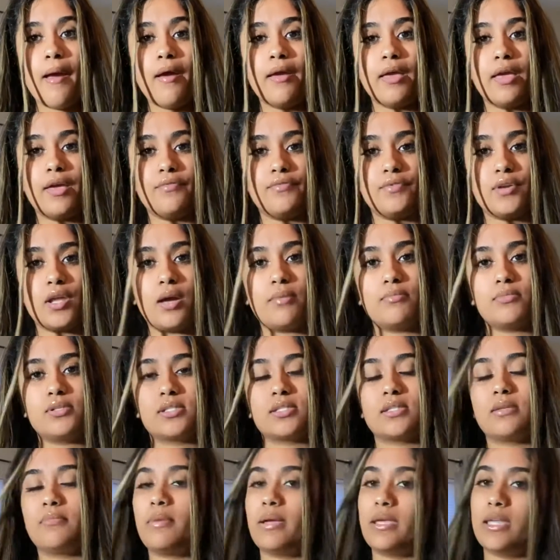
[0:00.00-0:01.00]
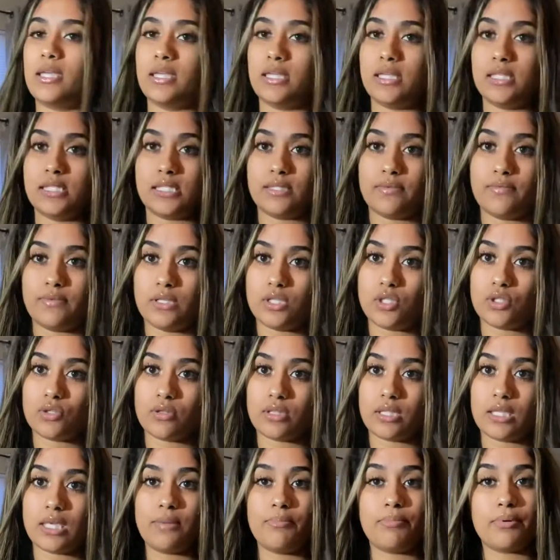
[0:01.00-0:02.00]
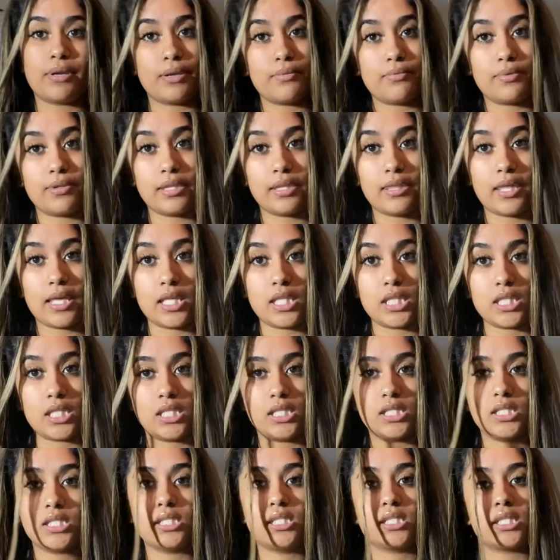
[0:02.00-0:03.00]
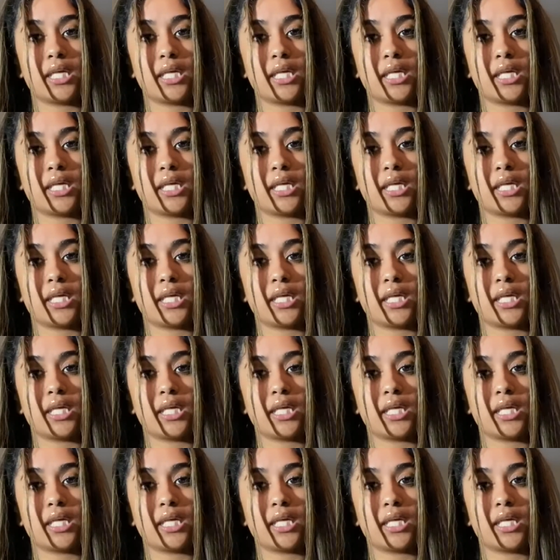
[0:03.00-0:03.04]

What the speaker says: If not, I'm just gonna buy it individually, but I really like this.